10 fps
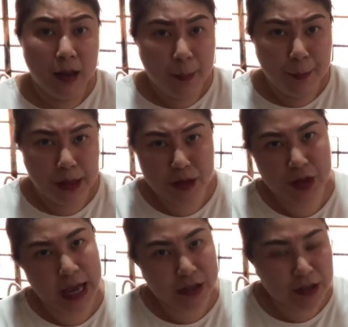But
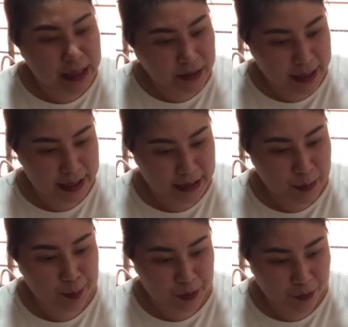she actually
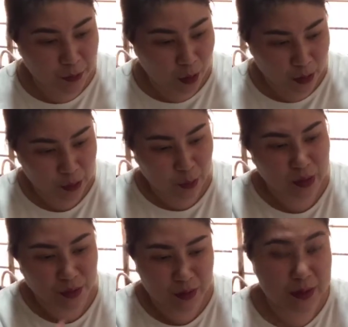tasted before the
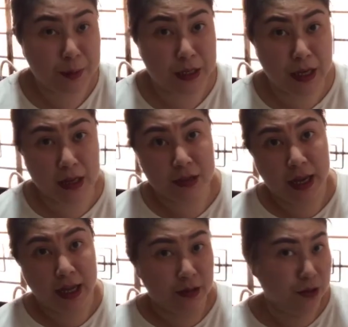one with spinach
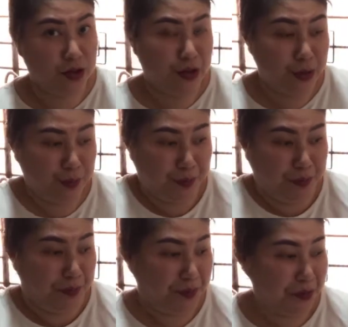and she
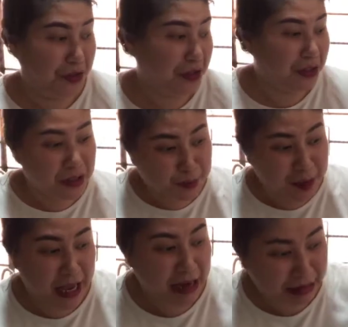didn't
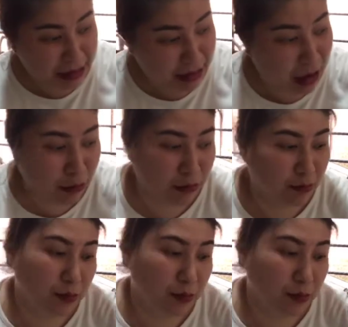spit anything out.